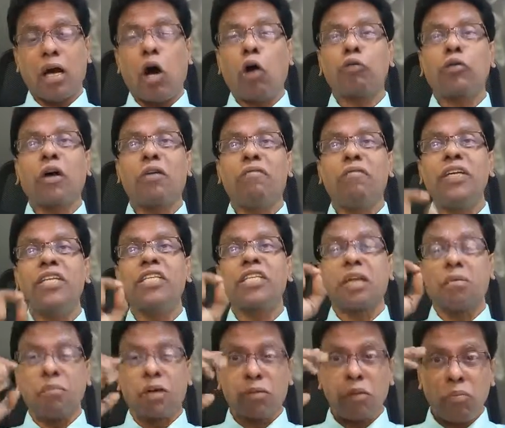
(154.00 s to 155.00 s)
out of which
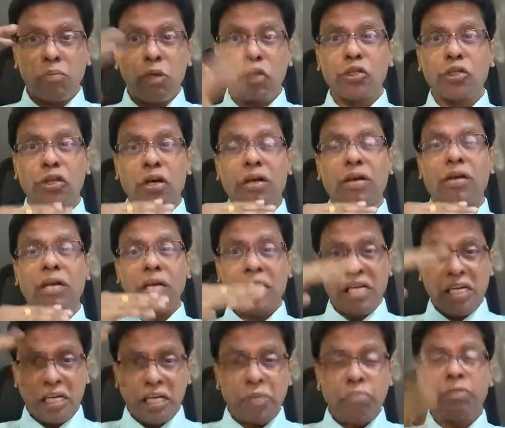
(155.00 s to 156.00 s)
some of the books are
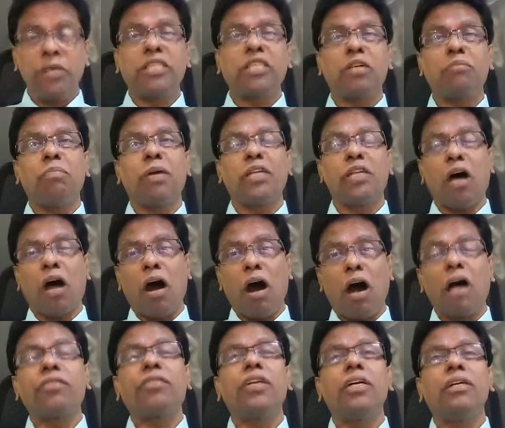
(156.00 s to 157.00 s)
repeated by the
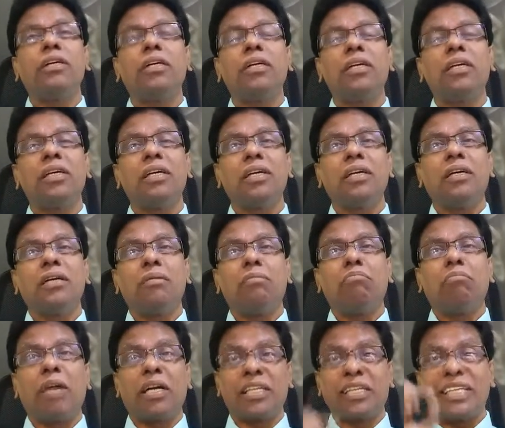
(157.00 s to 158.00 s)
author,
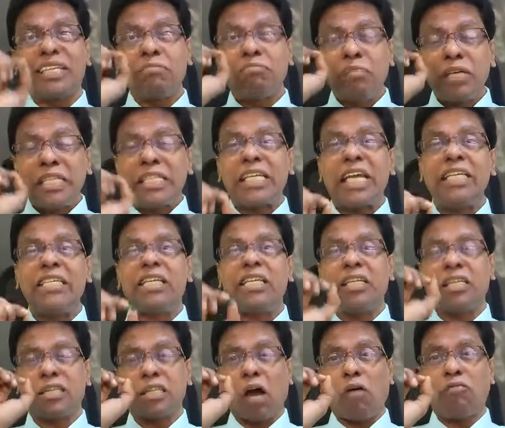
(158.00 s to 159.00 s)
but
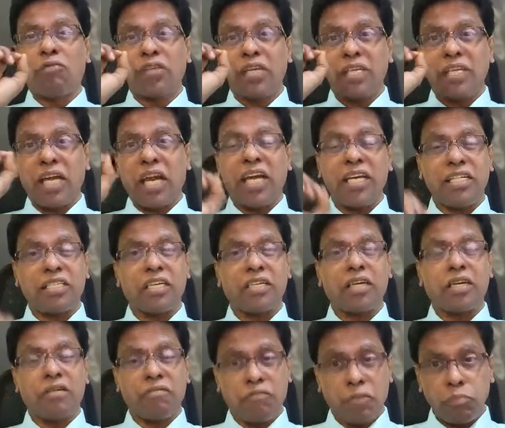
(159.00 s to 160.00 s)
precisely
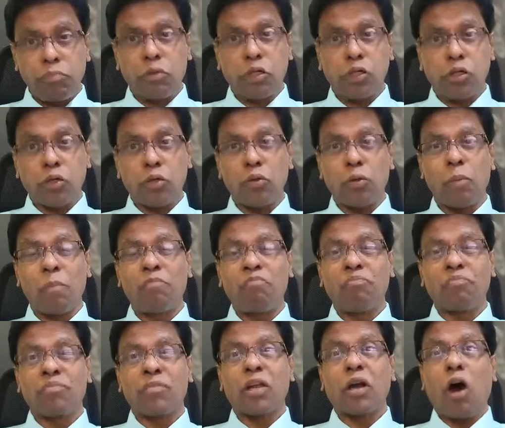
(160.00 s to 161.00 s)
1852
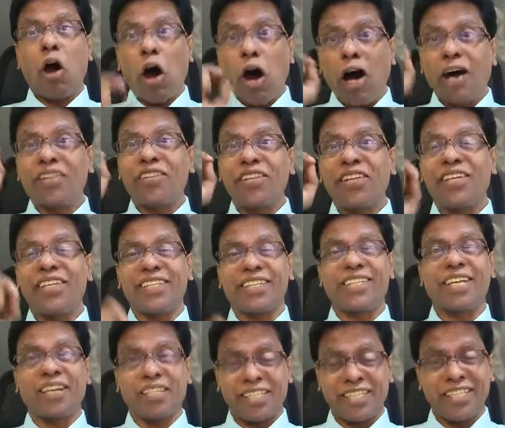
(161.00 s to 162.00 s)

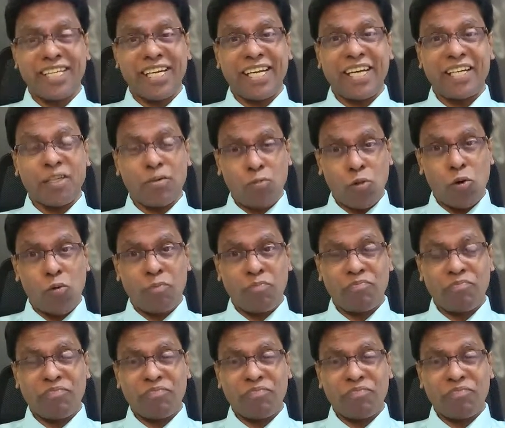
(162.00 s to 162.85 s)
authors are sitting at home.